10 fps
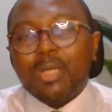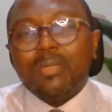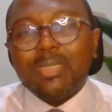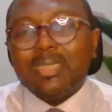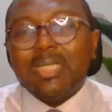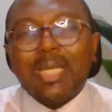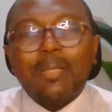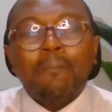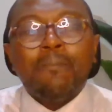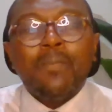it is that
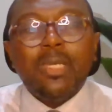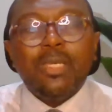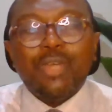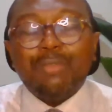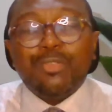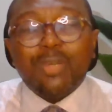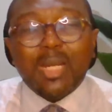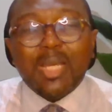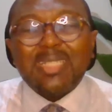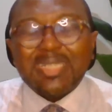you have to
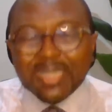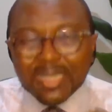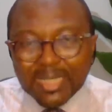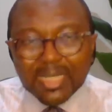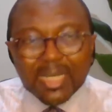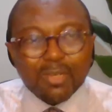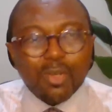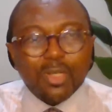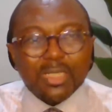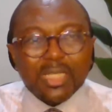realize as a leader, God
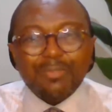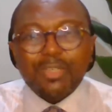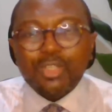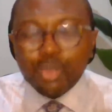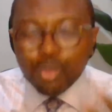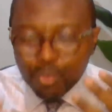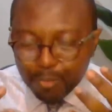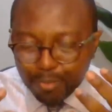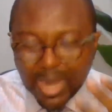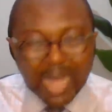has given you
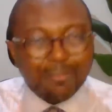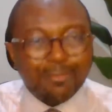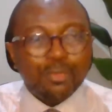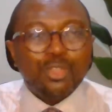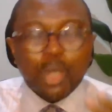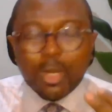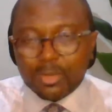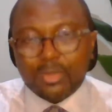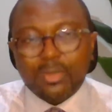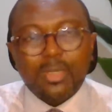powerful
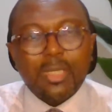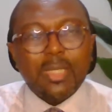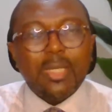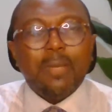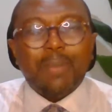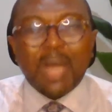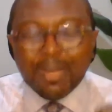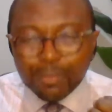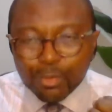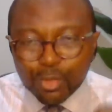thoughts,
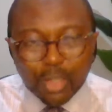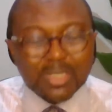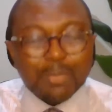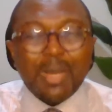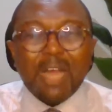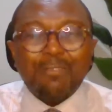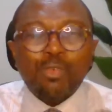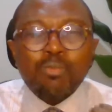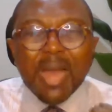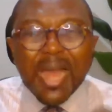a powerful
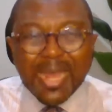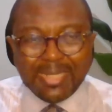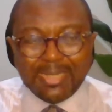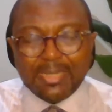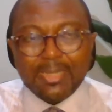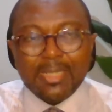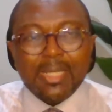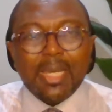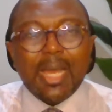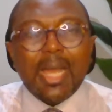mind,
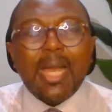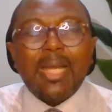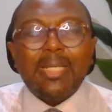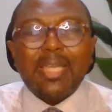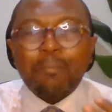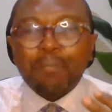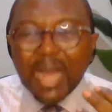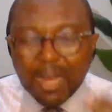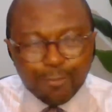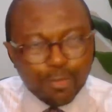and a
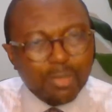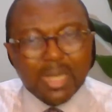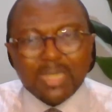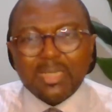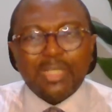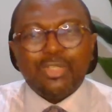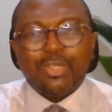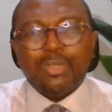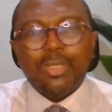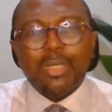powerful
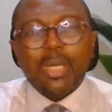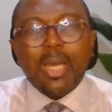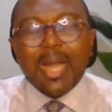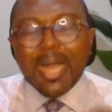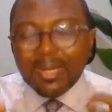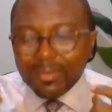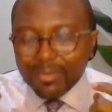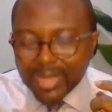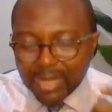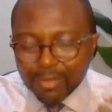imagination. And the
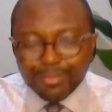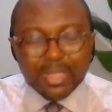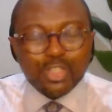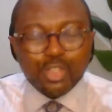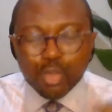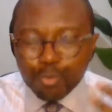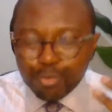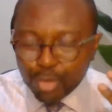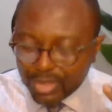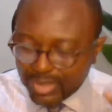kind of things you
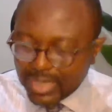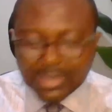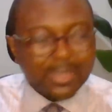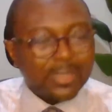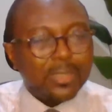process